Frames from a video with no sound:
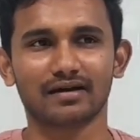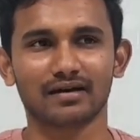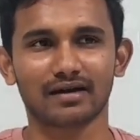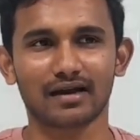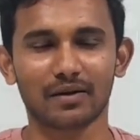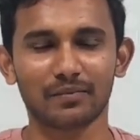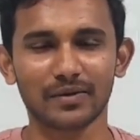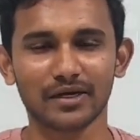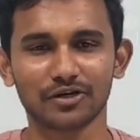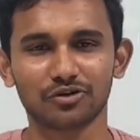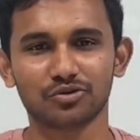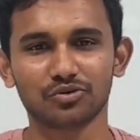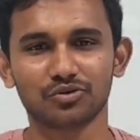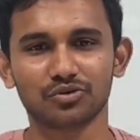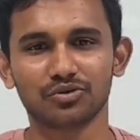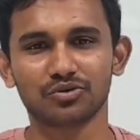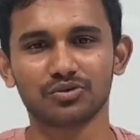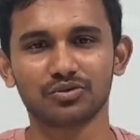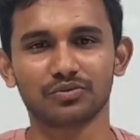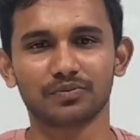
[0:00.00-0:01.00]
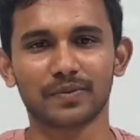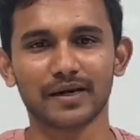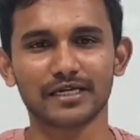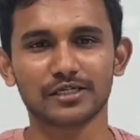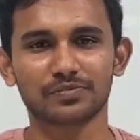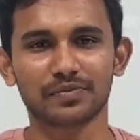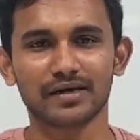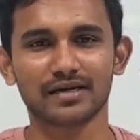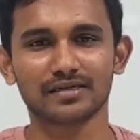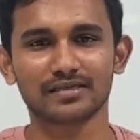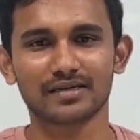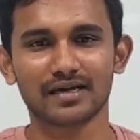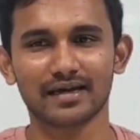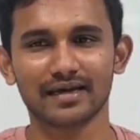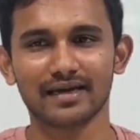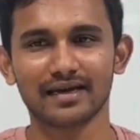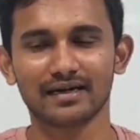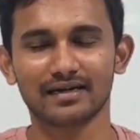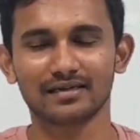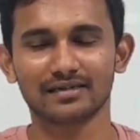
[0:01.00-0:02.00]
coming to Pyspiders, I
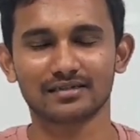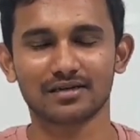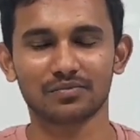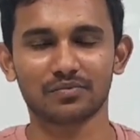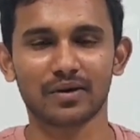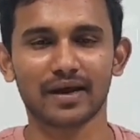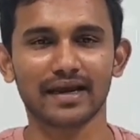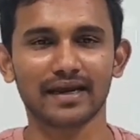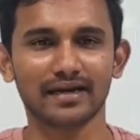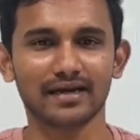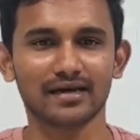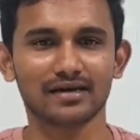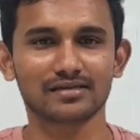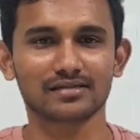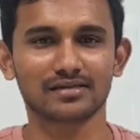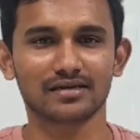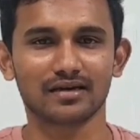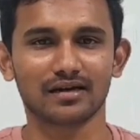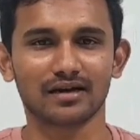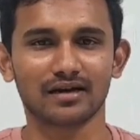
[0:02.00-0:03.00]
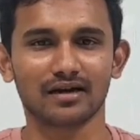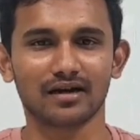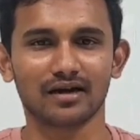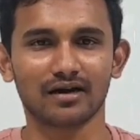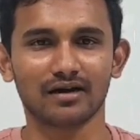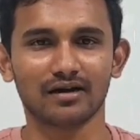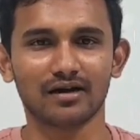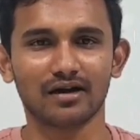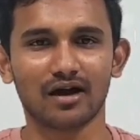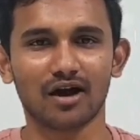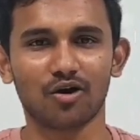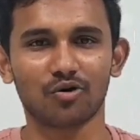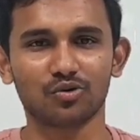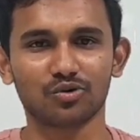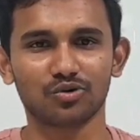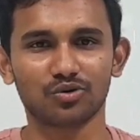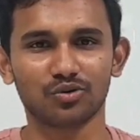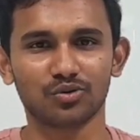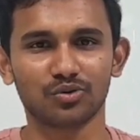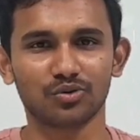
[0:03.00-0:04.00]
get some ideas how
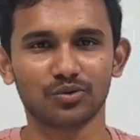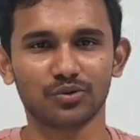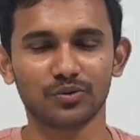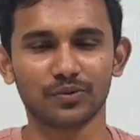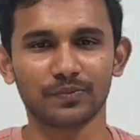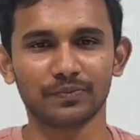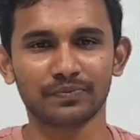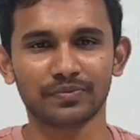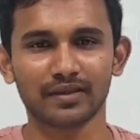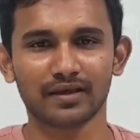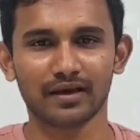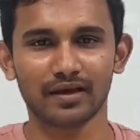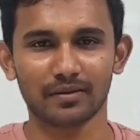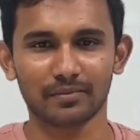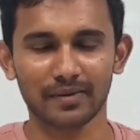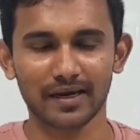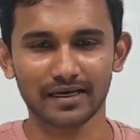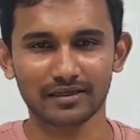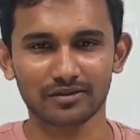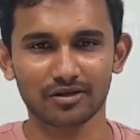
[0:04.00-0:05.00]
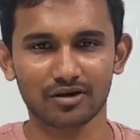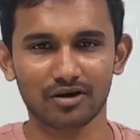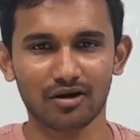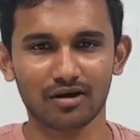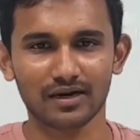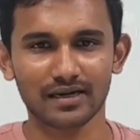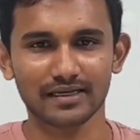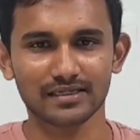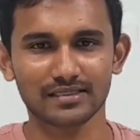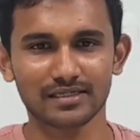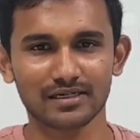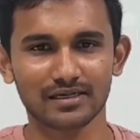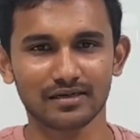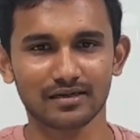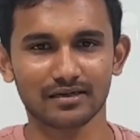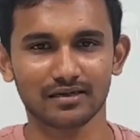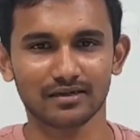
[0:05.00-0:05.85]
to make the knowledge in